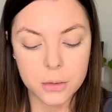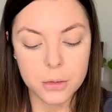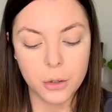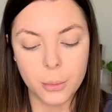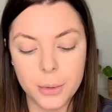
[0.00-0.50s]

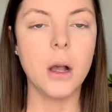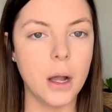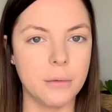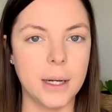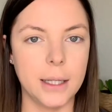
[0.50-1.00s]
top. I
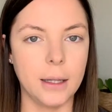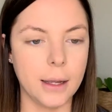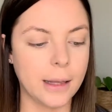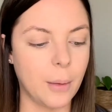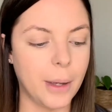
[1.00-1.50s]
really like
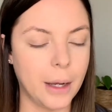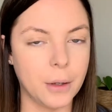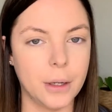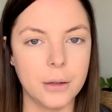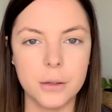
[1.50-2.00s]
that
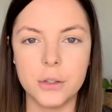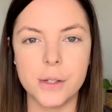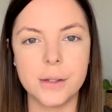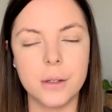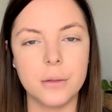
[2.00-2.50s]
powder.
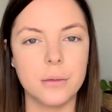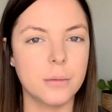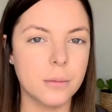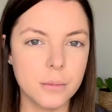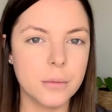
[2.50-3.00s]
Just
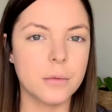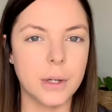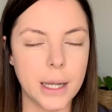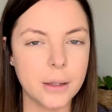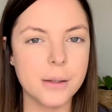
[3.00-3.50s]

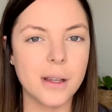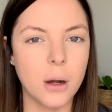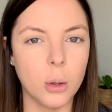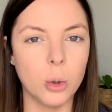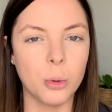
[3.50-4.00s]
Rihanna's
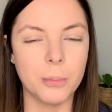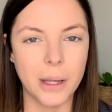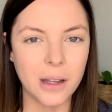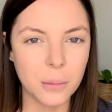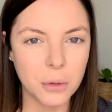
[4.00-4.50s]
whole
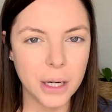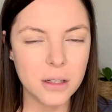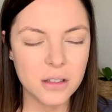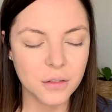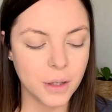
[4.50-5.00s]
makeup
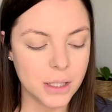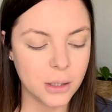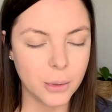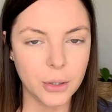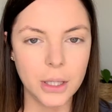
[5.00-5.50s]
range, the Fenty
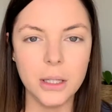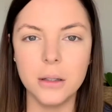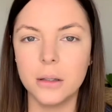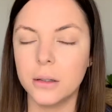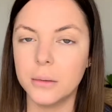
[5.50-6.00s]
Beauty,
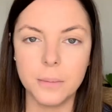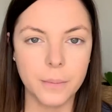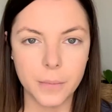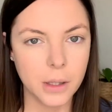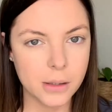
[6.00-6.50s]

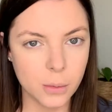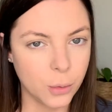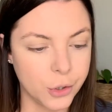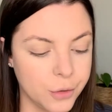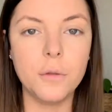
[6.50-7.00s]
it's all
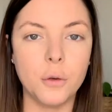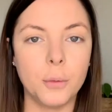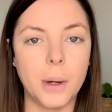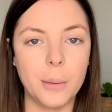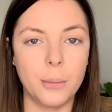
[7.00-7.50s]
good. For
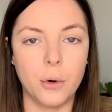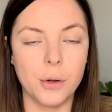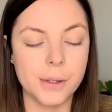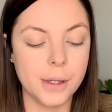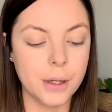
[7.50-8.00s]
my
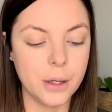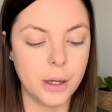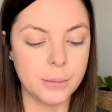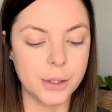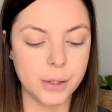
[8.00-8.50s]
bronzer,
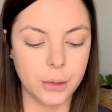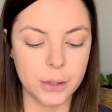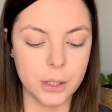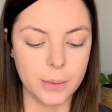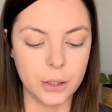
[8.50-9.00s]
I'm just going to
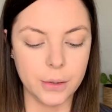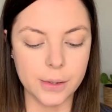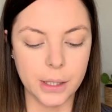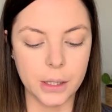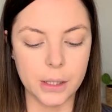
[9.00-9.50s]
be
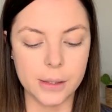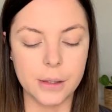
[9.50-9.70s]
using this